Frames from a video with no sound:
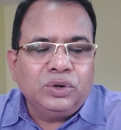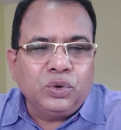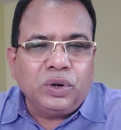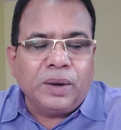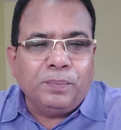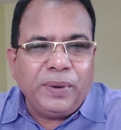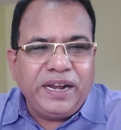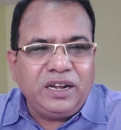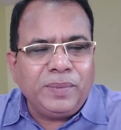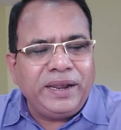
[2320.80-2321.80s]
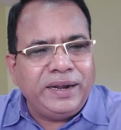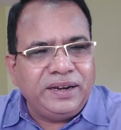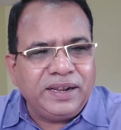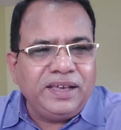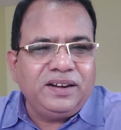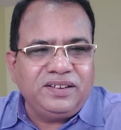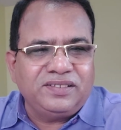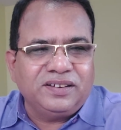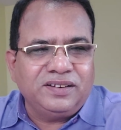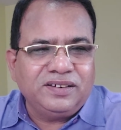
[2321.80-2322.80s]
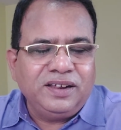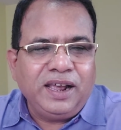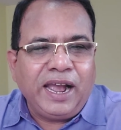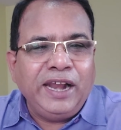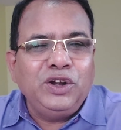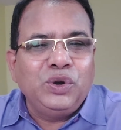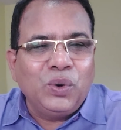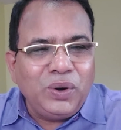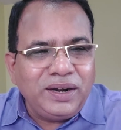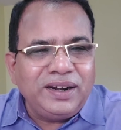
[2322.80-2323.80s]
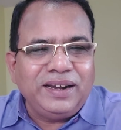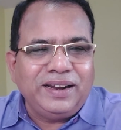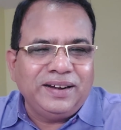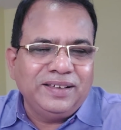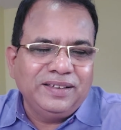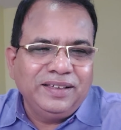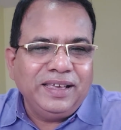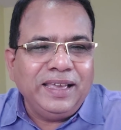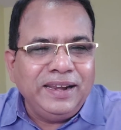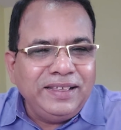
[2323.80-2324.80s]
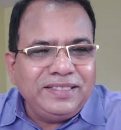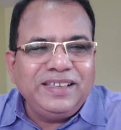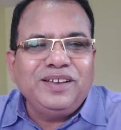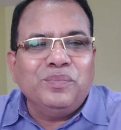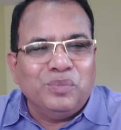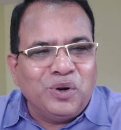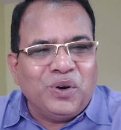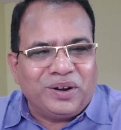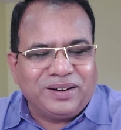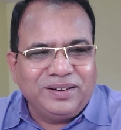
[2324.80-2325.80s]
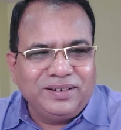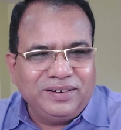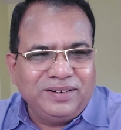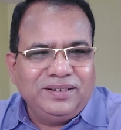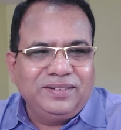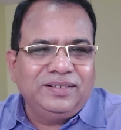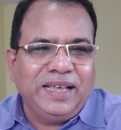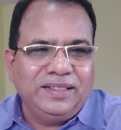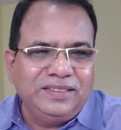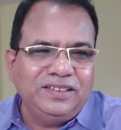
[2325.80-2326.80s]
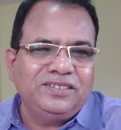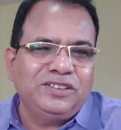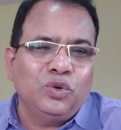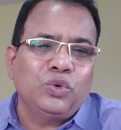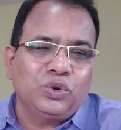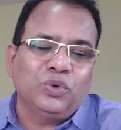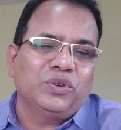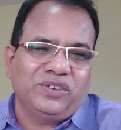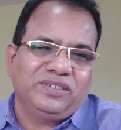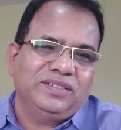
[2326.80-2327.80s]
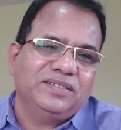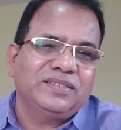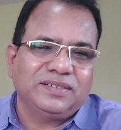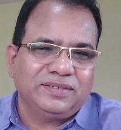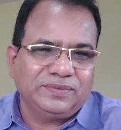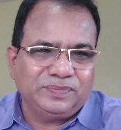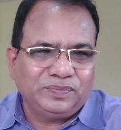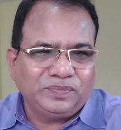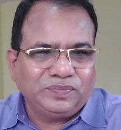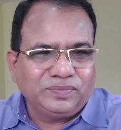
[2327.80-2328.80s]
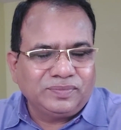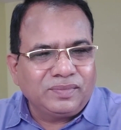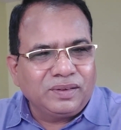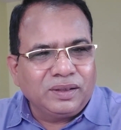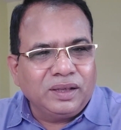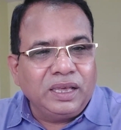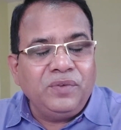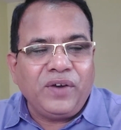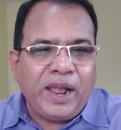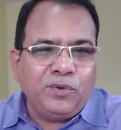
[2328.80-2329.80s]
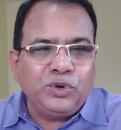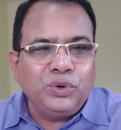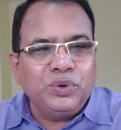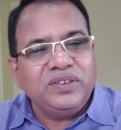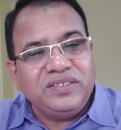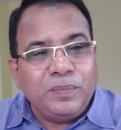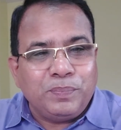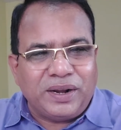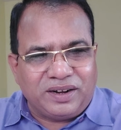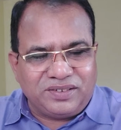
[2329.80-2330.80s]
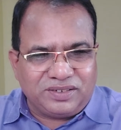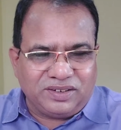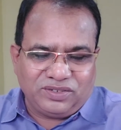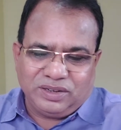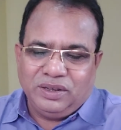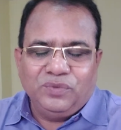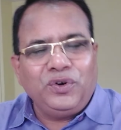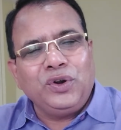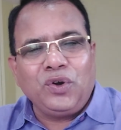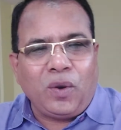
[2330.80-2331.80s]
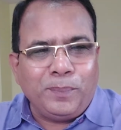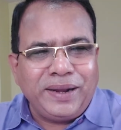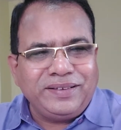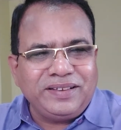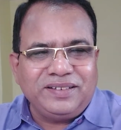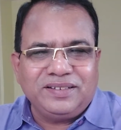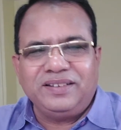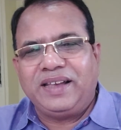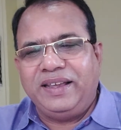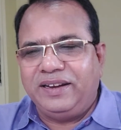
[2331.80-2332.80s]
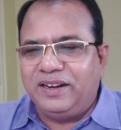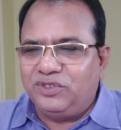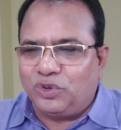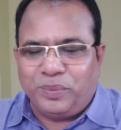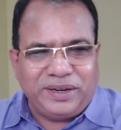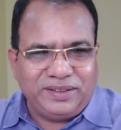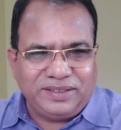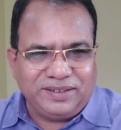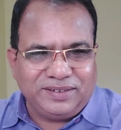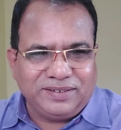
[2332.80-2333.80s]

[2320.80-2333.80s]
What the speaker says: To complete my entire research, I don't need anything more than these 2 questions. If I have to do a simple research, for a complex research I need so many things.